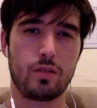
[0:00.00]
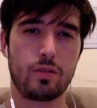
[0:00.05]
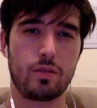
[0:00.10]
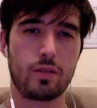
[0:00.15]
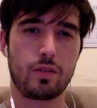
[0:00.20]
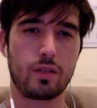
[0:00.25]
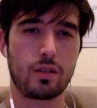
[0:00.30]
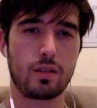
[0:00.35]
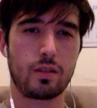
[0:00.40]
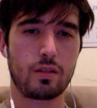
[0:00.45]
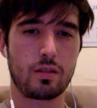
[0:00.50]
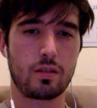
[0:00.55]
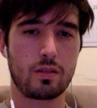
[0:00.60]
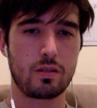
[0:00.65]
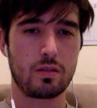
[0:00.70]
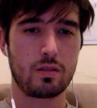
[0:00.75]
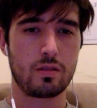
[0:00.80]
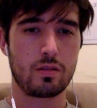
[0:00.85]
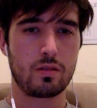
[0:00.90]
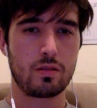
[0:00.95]
need
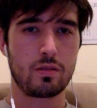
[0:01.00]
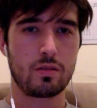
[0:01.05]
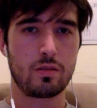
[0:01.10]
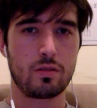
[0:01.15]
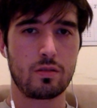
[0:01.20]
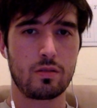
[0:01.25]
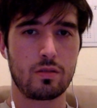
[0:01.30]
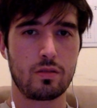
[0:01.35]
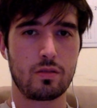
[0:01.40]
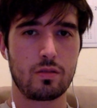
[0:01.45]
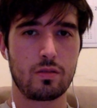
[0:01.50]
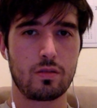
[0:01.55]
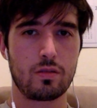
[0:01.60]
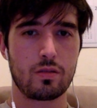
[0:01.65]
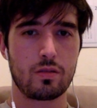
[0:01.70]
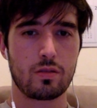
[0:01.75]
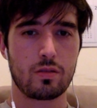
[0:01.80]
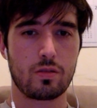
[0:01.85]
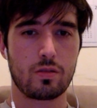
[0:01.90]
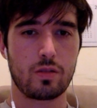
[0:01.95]

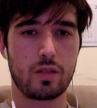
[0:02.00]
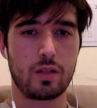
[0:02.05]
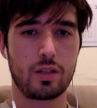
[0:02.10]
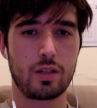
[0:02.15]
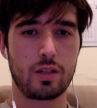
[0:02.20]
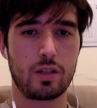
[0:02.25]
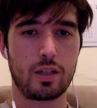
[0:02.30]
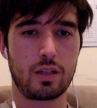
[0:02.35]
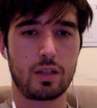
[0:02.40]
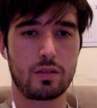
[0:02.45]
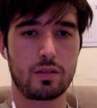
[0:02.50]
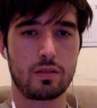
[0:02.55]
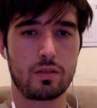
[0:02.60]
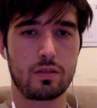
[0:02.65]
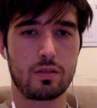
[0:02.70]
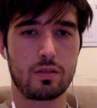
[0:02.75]
query.js.